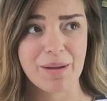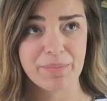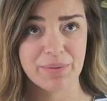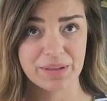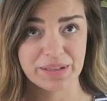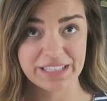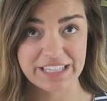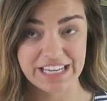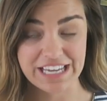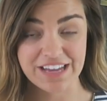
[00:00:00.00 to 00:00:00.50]
I
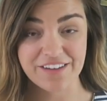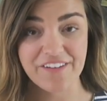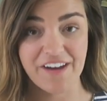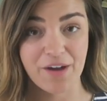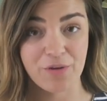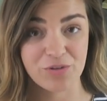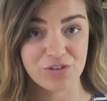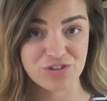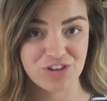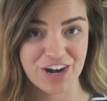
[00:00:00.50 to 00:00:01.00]
believe.
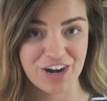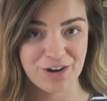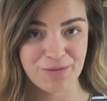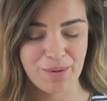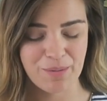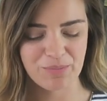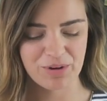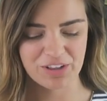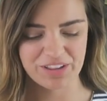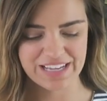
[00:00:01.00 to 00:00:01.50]
I will try to
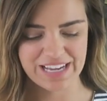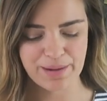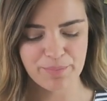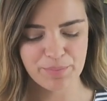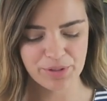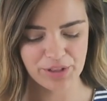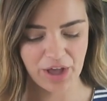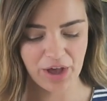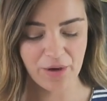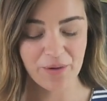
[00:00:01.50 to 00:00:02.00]
remember to link
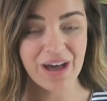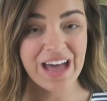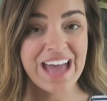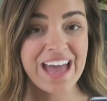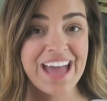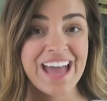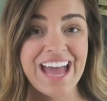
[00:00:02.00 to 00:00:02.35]
it below.